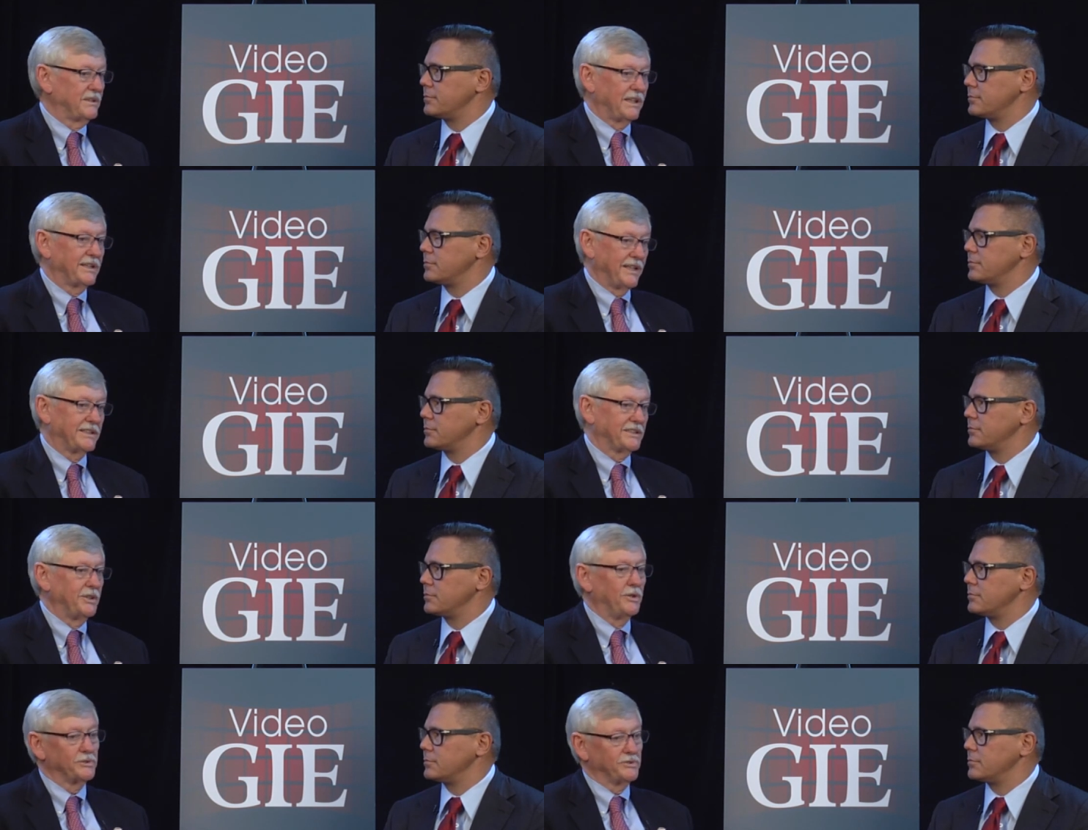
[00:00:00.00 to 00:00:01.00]
Speaker 1: think that's
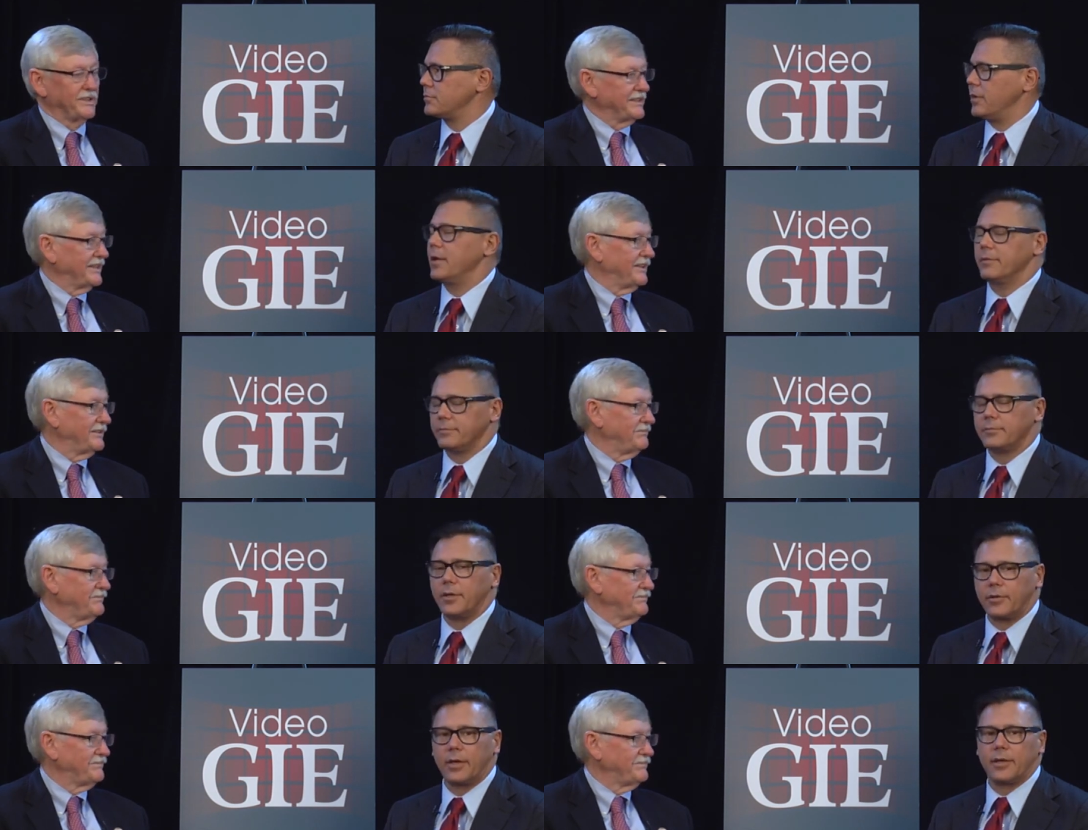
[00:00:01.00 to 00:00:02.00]
notes right, right. now.
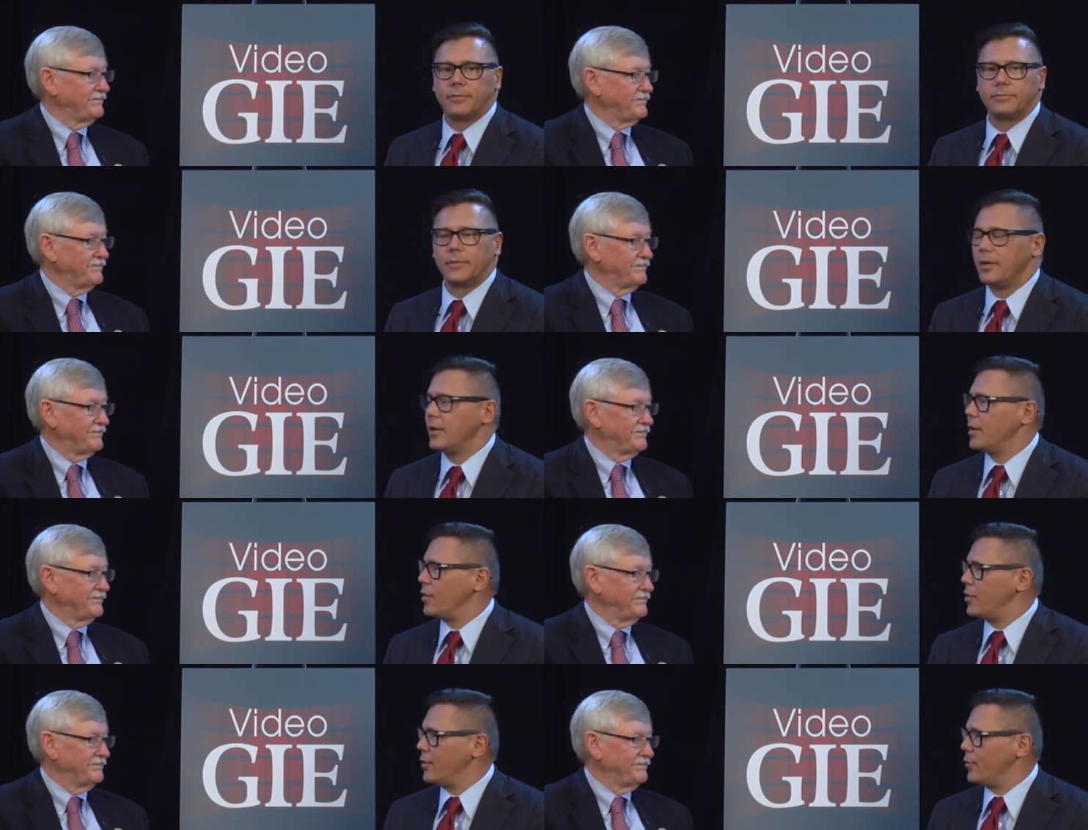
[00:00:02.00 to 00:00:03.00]
Okay.
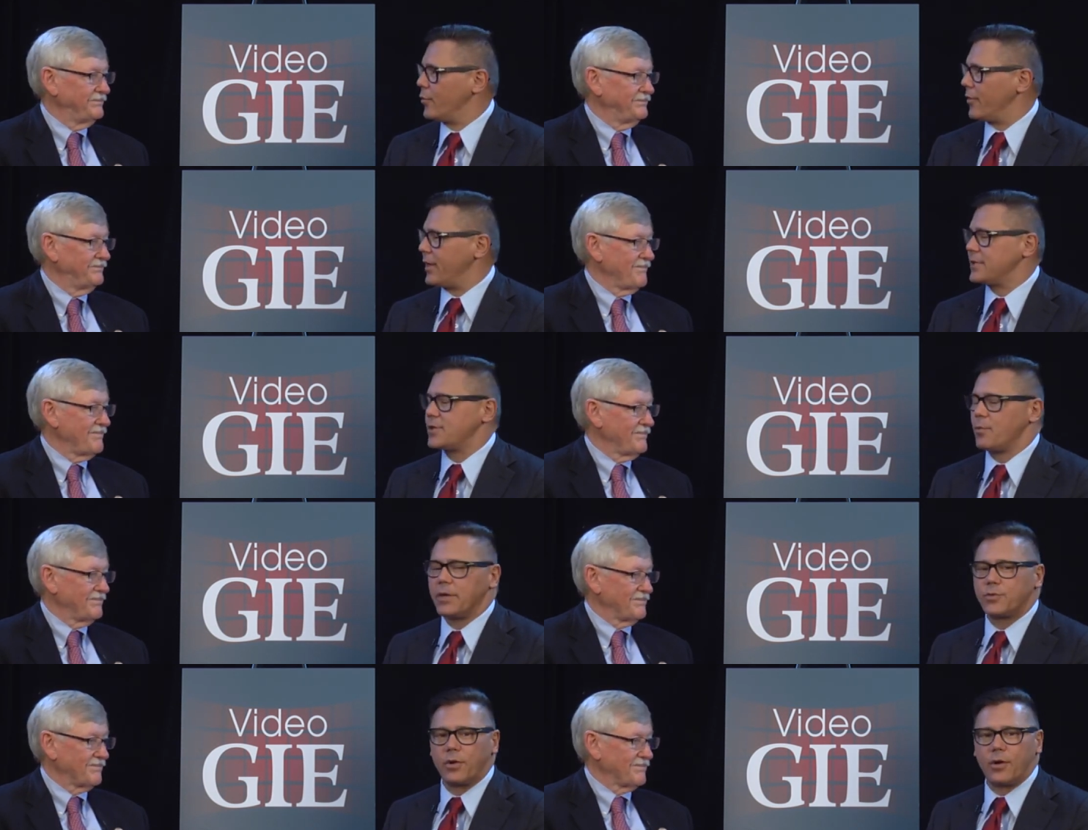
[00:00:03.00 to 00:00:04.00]
Speaker 2: Well, thanks so
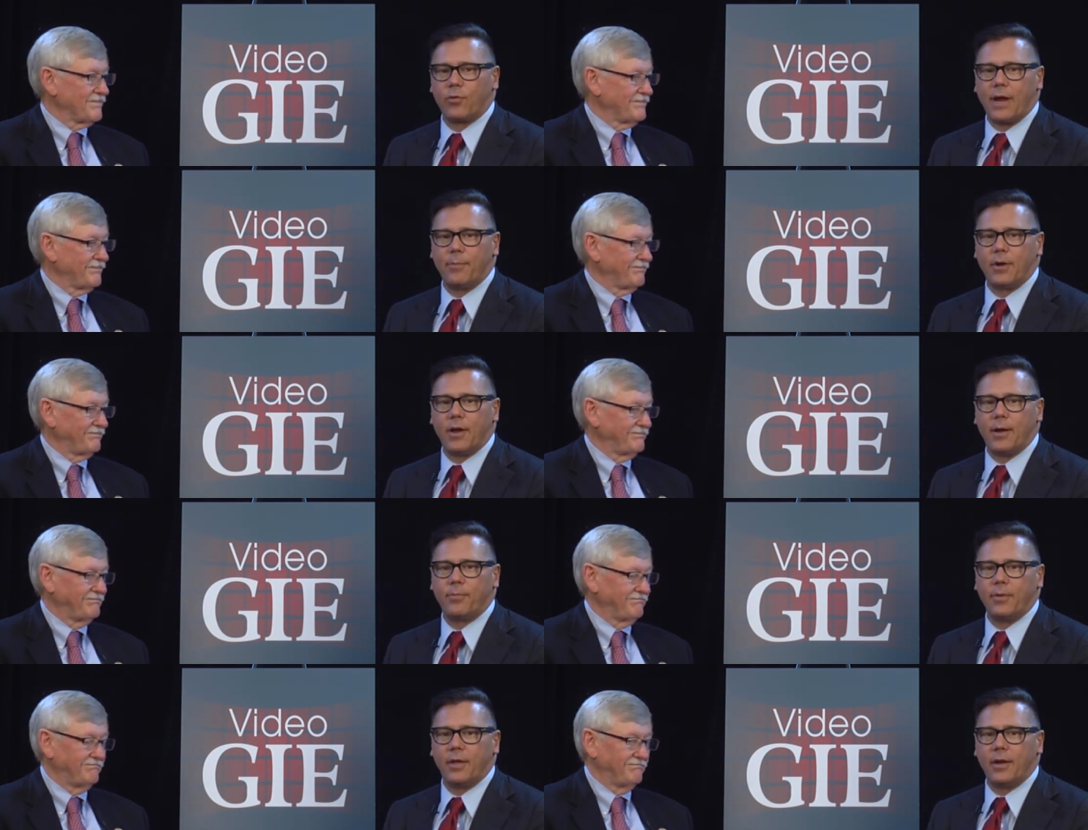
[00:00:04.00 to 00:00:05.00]
much. We're going to wrap it
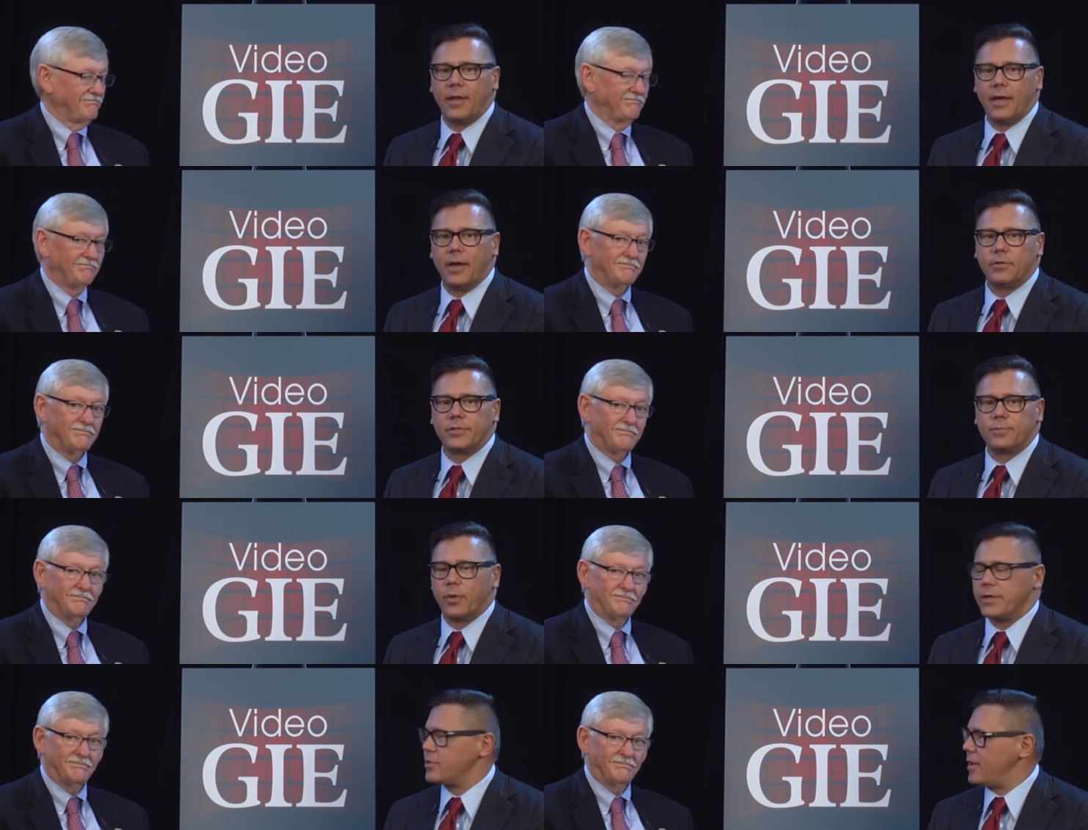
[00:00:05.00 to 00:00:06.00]
up. And again, it's a
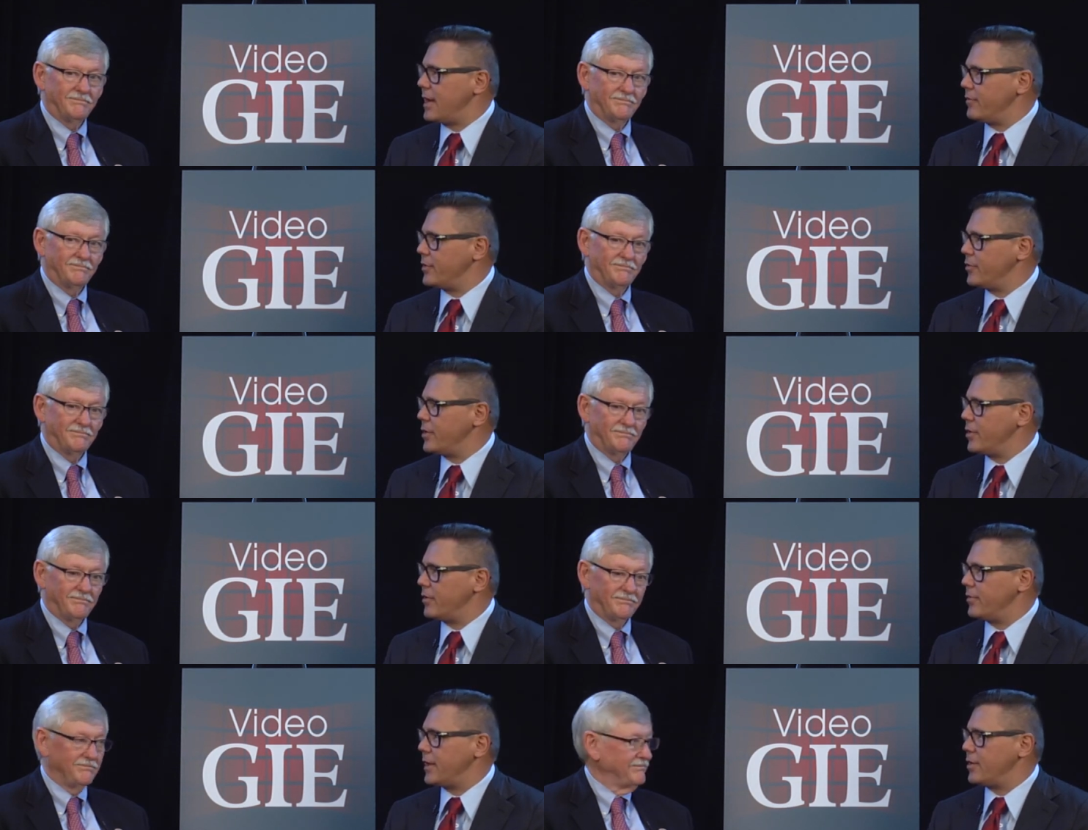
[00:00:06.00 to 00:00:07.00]
pleasure having you here,
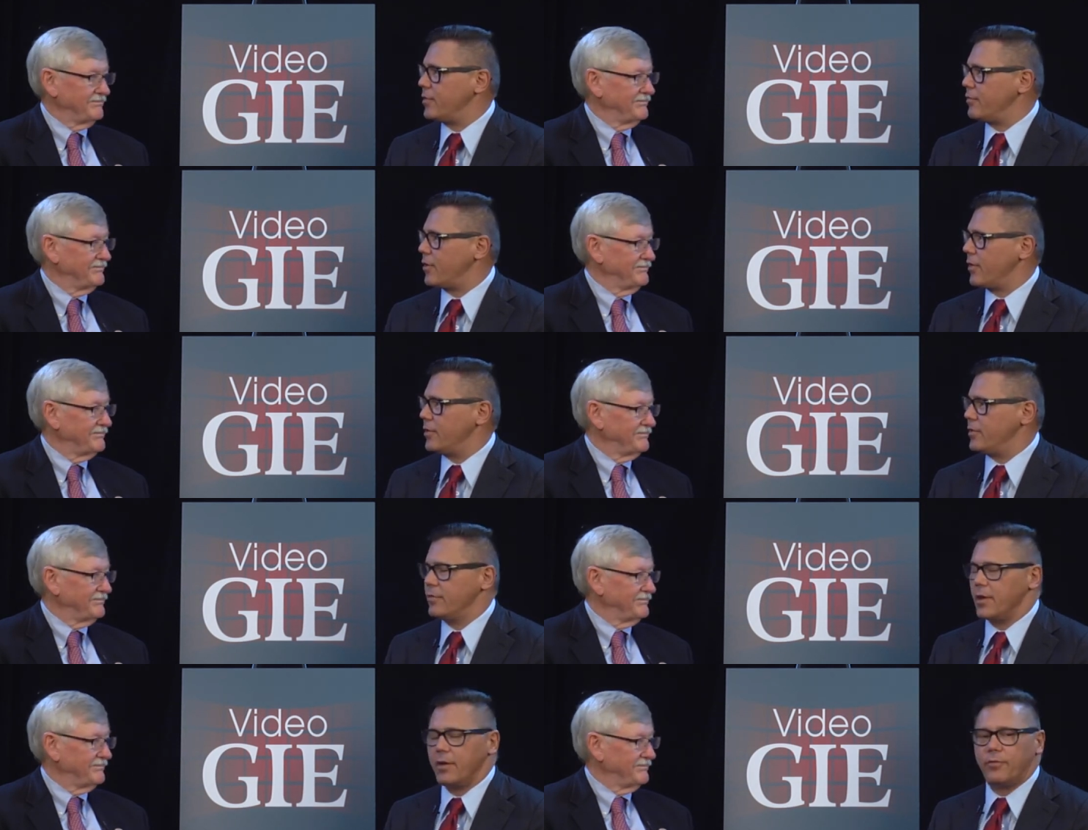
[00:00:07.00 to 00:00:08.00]
and thank you for all that you've
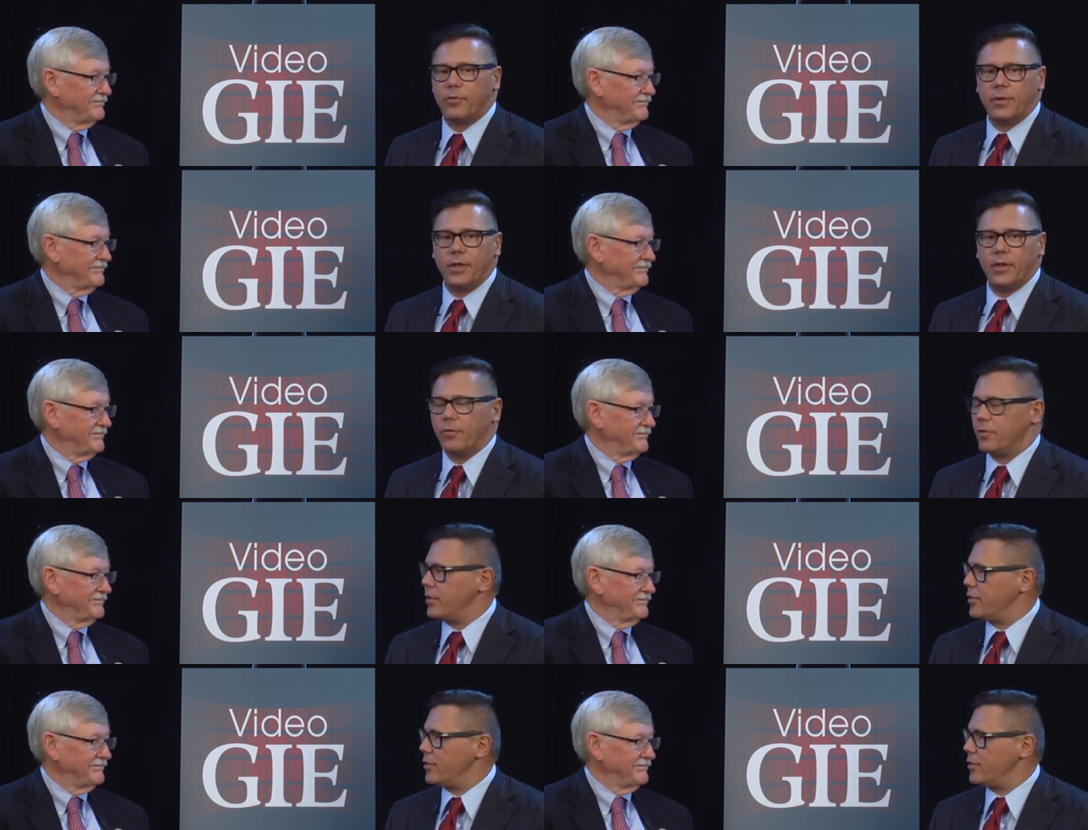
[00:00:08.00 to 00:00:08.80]
done for me over the